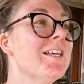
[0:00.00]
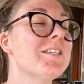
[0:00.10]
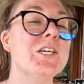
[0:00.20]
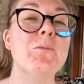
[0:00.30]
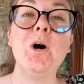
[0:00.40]

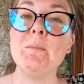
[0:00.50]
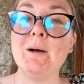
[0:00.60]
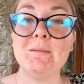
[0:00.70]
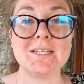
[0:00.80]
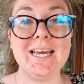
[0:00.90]
So you might be
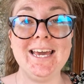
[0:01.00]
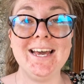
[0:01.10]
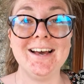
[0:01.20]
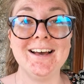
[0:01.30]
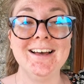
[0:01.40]
able to
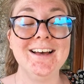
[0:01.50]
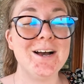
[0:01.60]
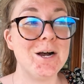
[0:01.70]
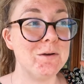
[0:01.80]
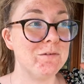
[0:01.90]
hear
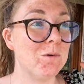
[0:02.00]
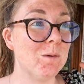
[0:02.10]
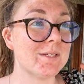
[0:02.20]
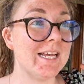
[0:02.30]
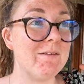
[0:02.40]
over what
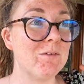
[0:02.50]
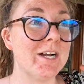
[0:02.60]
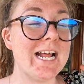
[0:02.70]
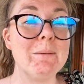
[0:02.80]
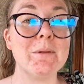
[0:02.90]
I'm saying right now,